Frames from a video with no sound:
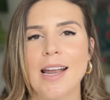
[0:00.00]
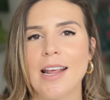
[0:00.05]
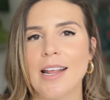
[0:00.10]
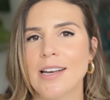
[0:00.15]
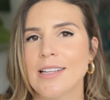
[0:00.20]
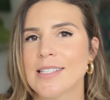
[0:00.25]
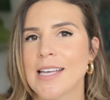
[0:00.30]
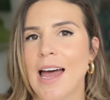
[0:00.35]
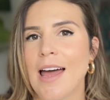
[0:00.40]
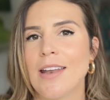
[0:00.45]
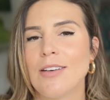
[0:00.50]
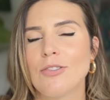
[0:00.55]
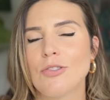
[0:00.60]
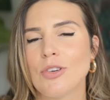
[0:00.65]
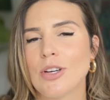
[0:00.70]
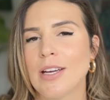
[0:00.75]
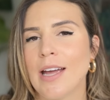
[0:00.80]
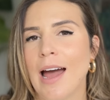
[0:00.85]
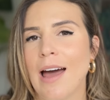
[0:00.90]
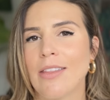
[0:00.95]
out of 10
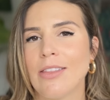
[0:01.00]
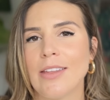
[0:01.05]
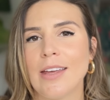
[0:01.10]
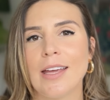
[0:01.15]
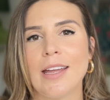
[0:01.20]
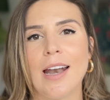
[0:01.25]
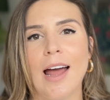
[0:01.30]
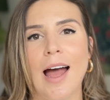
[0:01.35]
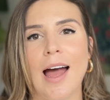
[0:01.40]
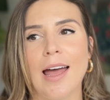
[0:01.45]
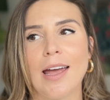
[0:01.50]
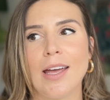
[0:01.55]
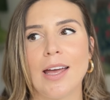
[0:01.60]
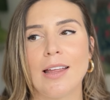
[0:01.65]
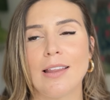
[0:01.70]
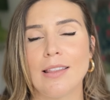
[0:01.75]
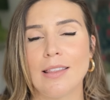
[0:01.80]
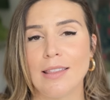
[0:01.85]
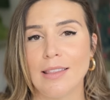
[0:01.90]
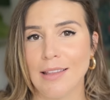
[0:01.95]
Freak Athlete.
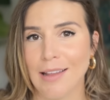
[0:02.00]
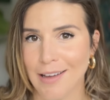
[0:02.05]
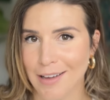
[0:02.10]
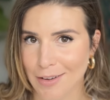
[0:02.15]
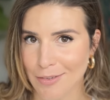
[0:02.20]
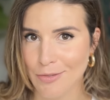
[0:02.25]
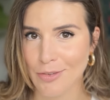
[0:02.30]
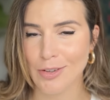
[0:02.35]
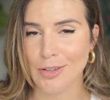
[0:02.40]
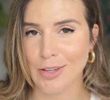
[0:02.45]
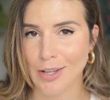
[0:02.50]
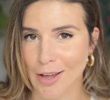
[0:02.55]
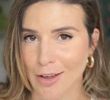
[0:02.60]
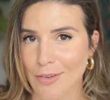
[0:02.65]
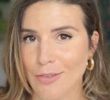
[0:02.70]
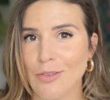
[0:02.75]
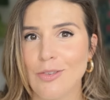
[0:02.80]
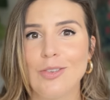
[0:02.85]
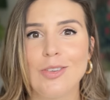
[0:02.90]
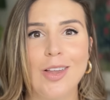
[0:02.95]
I love,
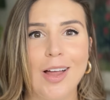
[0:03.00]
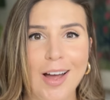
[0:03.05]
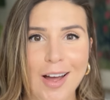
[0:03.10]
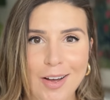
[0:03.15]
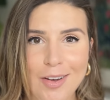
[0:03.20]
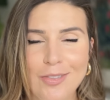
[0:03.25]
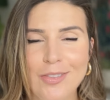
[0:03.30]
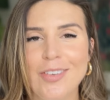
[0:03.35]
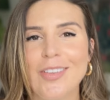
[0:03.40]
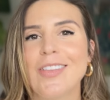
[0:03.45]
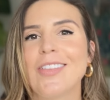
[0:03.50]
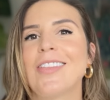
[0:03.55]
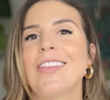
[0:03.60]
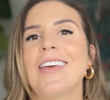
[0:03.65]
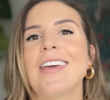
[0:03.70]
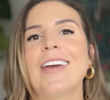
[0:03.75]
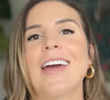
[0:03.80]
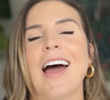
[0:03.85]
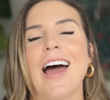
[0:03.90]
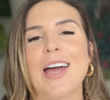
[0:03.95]
love, love
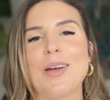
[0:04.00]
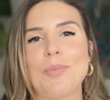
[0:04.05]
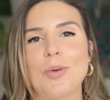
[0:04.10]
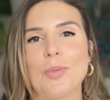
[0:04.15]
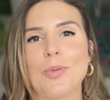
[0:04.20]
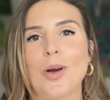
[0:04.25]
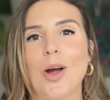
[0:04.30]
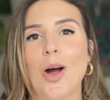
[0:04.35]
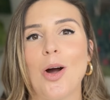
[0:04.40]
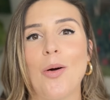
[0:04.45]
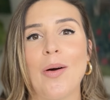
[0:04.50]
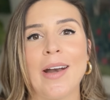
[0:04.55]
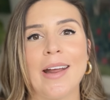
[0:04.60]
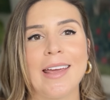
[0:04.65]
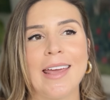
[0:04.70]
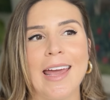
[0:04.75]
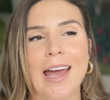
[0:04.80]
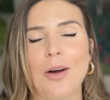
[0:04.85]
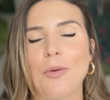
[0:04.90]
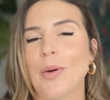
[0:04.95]
the Hyper Pro, and I
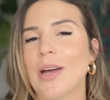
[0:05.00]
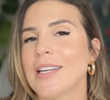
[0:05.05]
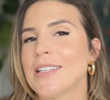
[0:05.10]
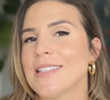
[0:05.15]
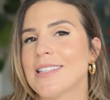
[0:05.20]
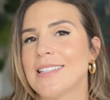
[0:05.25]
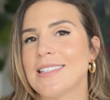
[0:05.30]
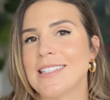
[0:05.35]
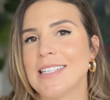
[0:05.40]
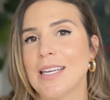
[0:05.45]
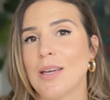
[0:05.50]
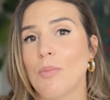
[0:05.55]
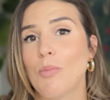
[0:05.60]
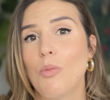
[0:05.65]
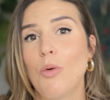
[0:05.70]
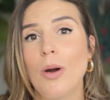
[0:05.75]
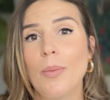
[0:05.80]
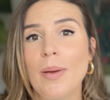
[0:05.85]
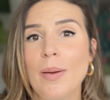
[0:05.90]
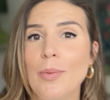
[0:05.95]
can't wait to see
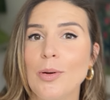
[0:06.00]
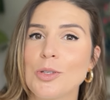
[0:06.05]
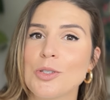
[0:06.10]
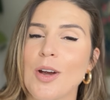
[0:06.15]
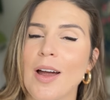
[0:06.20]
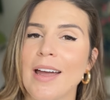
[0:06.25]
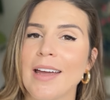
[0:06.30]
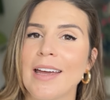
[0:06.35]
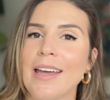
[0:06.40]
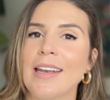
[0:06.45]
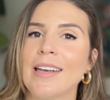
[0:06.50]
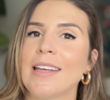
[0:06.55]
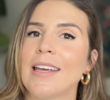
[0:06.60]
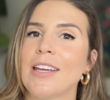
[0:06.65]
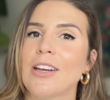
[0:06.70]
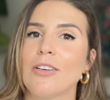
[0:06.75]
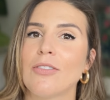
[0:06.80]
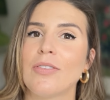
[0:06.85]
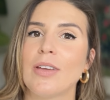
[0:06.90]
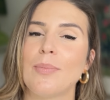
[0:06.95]
more people trying it and
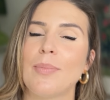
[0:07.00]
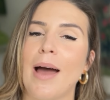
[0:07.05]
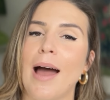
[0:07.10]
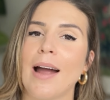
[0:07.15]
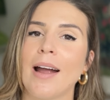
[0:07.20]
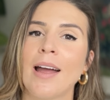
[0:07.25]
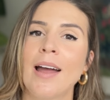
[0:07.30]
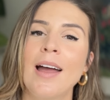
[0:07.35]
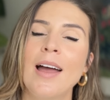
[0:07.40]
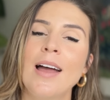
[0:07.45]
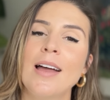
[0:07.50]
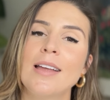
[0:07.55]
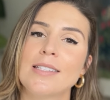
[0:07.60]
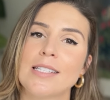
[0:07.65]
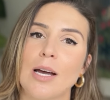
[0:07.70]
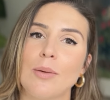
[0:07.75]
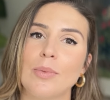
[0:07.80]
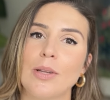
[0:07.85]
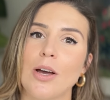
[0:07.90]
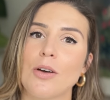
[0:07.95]
get your feedback
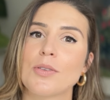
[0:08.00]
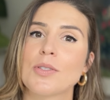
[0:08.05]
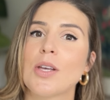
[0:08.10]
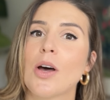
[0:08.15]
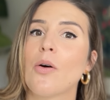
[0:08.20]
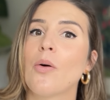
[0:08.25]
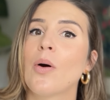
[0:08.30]
down below. So